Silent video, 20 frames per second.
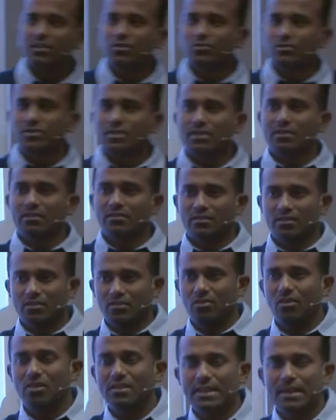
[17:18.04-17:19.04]
user
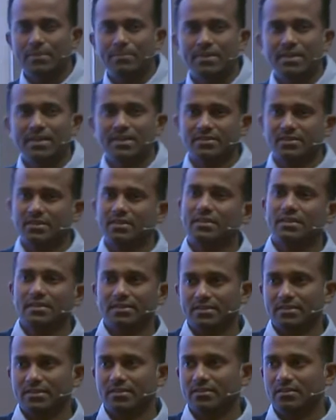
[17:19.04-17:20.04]
all the applications
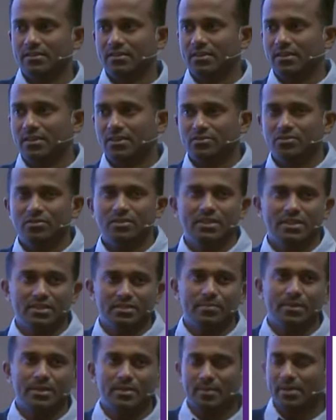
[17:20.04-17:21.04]
listed. So this is
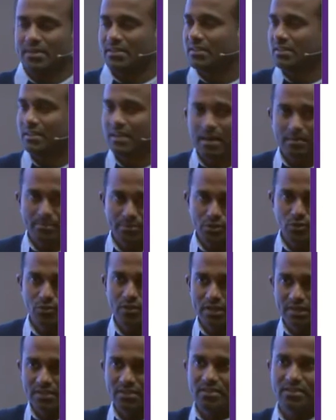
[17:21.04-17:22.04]
pretty much an app store
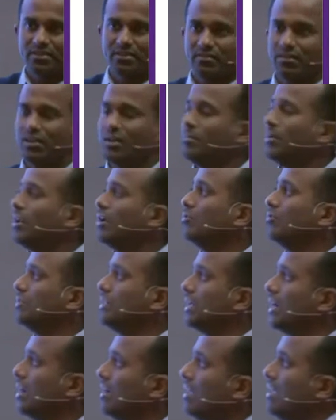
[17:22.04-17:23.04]
that is available out
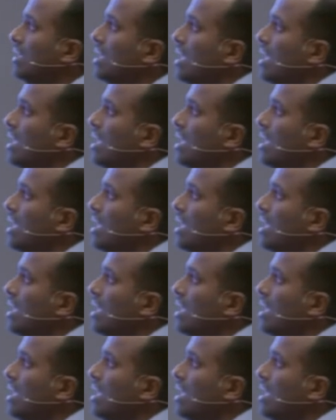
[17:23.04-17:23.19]
there.